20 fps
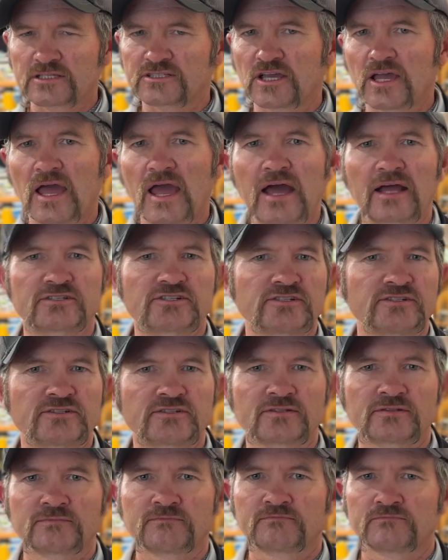of
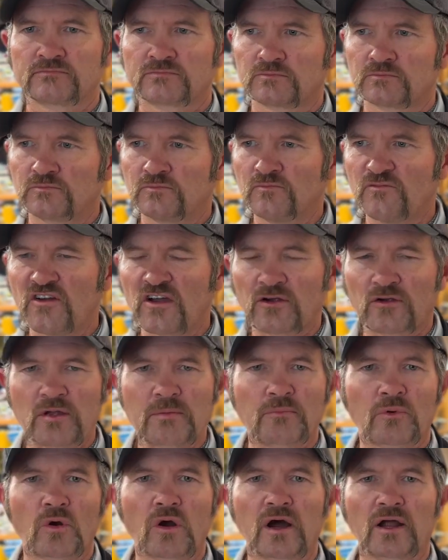hatches, very
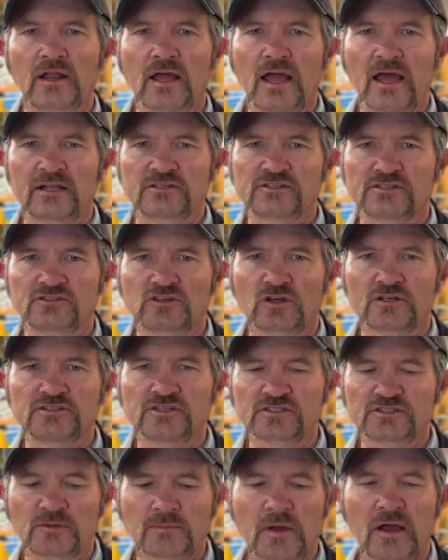broad hatches on
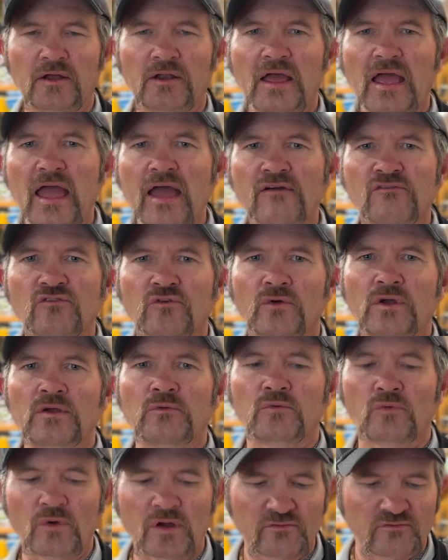just about every
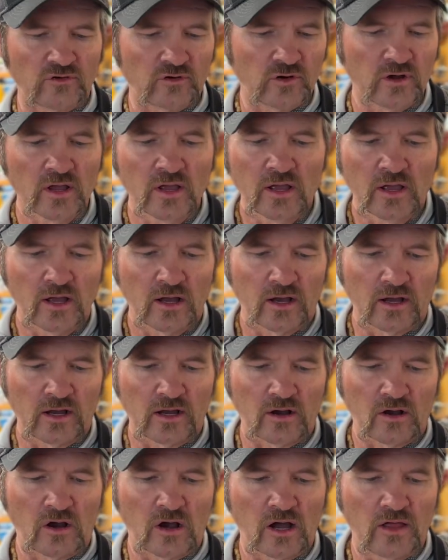river.
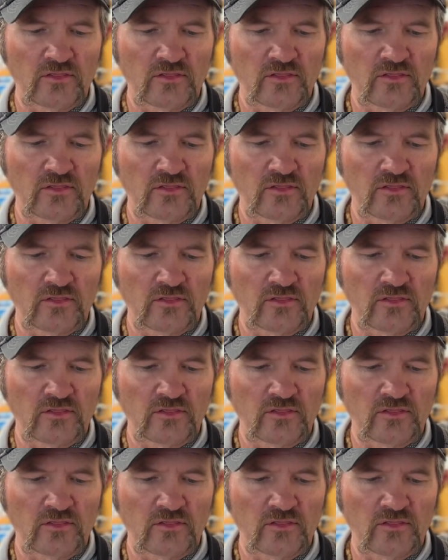On